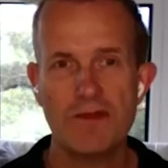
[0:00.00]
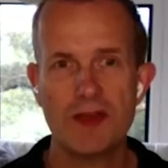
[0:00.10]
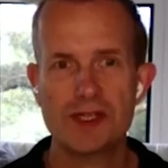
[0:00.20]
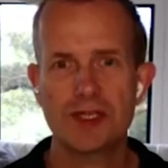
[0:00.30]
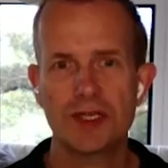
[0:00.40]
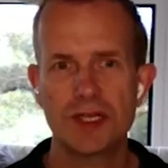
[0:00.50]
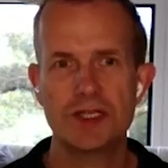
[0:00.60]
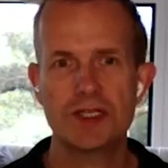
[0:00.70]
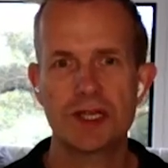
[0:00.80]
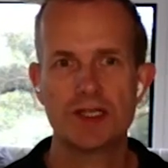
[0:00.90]

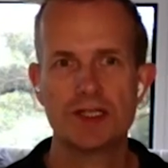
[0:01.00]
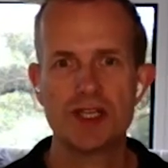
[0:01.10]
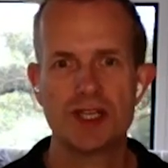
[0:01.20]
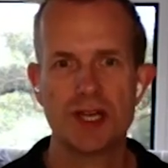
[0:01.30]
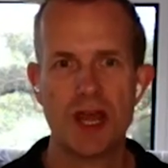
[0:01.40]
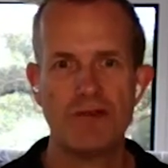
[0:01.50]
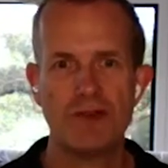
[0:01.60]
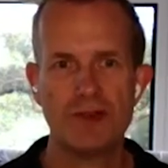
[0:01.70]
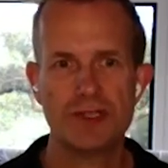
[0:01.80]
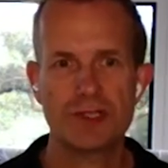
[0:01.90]
innovation and digitization
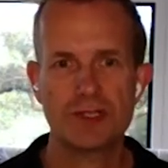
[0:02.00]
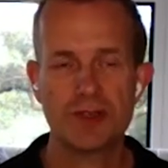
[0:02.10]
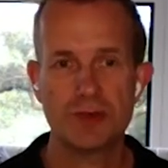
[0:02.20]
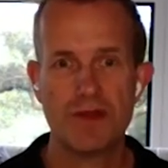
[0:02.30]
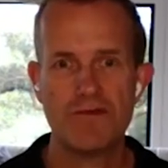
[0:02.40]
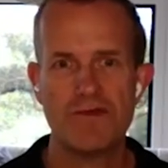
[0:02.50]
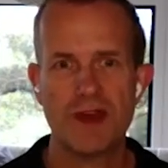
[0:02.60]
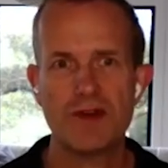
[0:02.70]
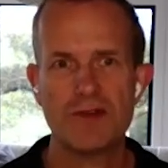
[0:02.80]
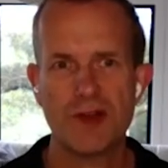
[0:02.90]
efforts to
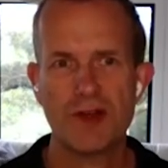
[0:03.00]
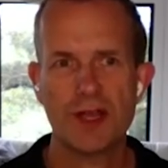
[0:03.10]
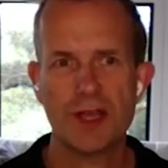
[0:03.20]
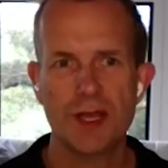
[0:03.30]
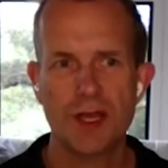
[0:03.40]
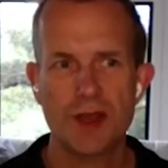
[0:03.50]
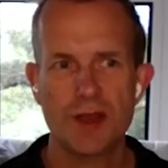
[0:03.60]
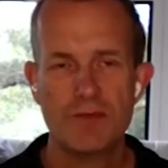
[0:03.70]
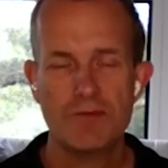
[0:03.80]
a very very